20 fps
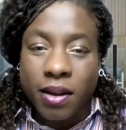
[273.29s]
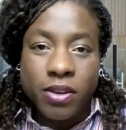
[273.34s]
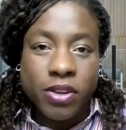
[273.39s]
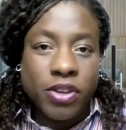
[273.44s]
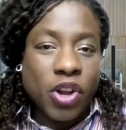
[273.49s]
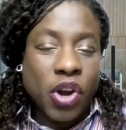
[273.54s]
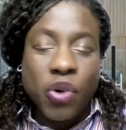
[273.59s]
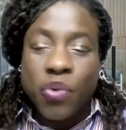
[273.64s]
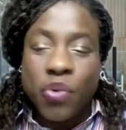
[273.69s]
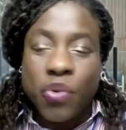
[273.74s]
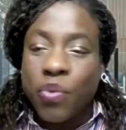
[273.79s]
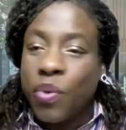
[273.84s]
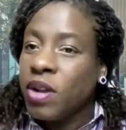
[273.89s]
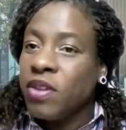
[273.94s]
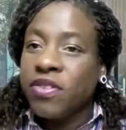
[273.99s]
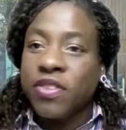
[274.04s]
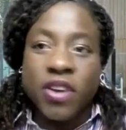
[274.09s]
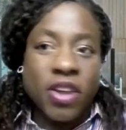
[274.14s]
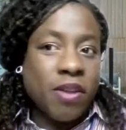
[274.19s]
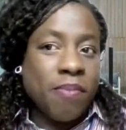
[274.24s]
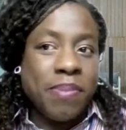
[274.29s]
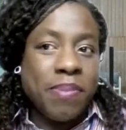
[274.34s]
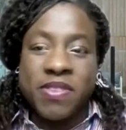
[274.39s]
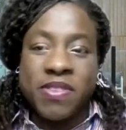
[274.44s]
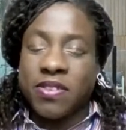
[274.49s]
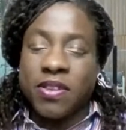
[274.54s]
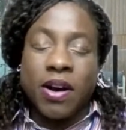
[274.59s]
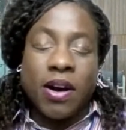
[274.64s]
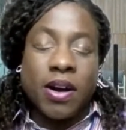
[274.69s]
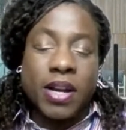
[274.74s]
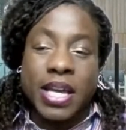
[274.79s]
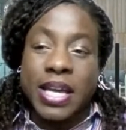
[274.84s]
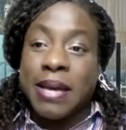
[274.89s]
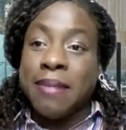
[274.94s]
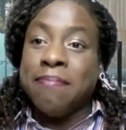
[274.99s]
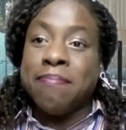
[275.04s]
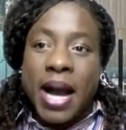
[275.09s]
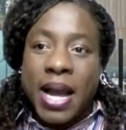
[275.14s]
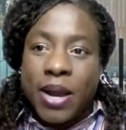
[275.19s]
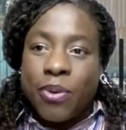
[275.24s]
No one's going to be stuck in
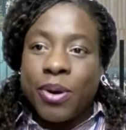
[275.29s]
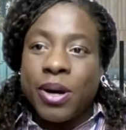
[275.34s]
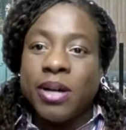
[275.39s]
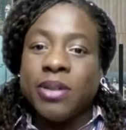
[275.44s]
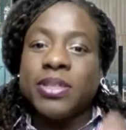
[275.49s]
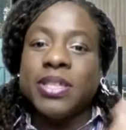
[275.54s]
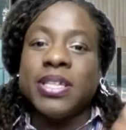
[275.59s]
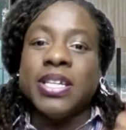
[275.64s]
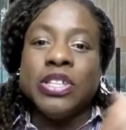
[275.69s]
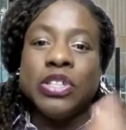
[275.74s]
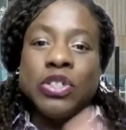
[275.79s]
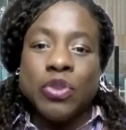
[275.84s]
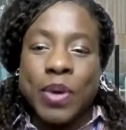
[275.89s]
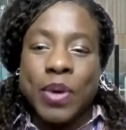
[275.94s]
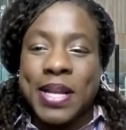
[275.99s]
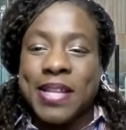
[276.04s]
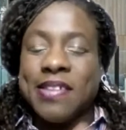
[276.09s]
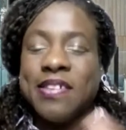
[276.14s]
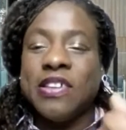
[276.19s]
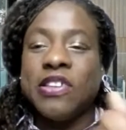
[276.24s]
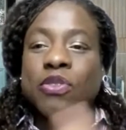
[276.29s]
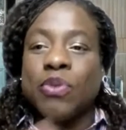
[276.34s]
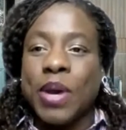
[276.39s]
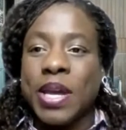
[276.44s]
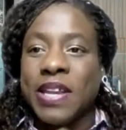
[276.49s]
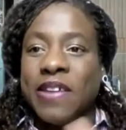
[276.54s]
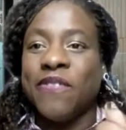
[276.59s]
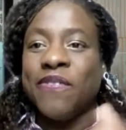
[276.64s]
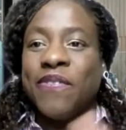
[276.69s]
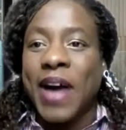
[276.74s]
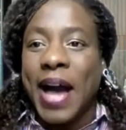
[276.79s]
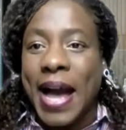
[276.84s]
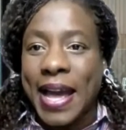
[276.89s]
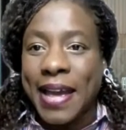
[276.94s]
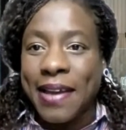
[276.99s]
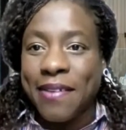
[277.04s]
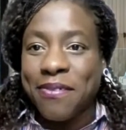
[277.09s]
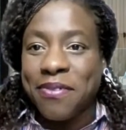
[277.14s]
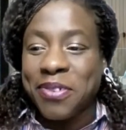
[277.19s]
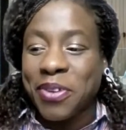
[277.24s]
my world in
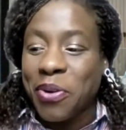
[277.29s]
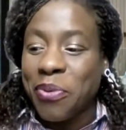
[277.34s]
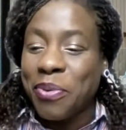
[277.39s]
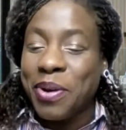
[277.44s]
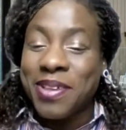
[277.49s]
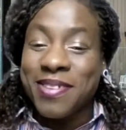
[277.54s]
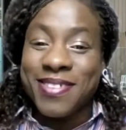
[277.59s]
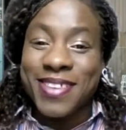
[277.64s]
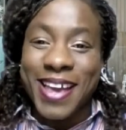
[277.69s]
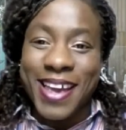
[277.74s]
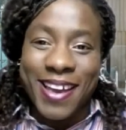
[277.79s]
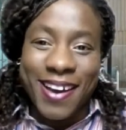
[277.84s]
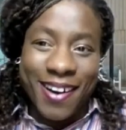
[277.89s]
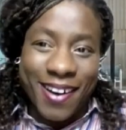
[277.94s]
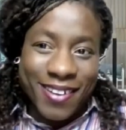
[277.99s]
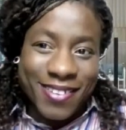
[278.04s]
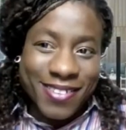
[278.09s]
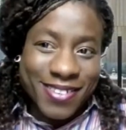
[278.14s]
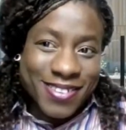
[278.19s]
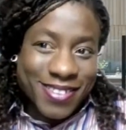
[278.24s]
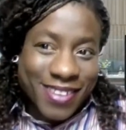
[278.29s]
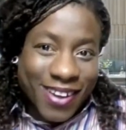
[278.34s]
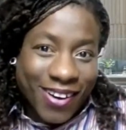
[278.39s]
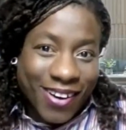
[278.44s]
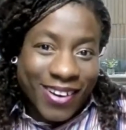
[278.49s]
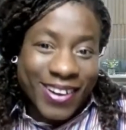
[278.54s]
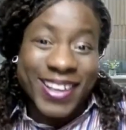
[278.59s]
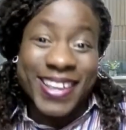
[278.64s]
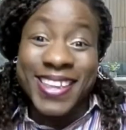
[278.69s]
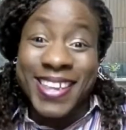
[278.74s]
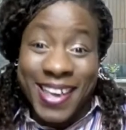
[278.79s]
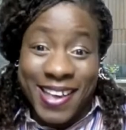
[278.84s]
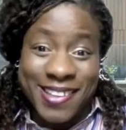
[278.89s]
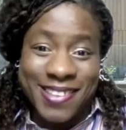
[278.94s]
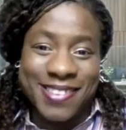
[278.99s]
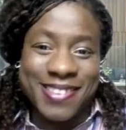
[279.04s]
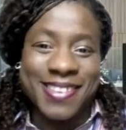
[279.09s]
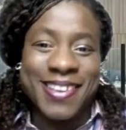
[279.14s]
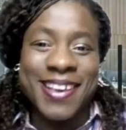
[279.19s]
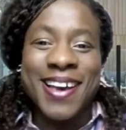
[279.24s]
2025. Someone say unstuck.
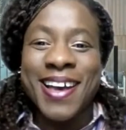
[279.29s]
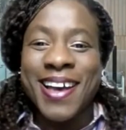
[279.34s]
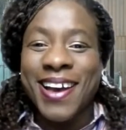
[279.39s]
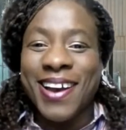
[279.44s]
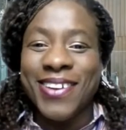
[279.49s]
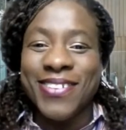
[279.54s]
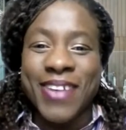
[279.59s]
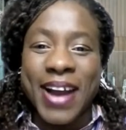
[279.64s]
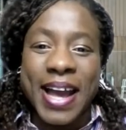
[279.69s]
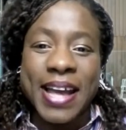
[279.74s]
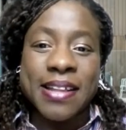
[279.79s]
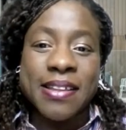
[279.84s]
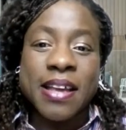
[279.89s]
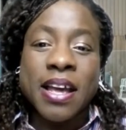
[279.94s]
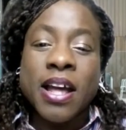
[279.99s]
Yes. All right.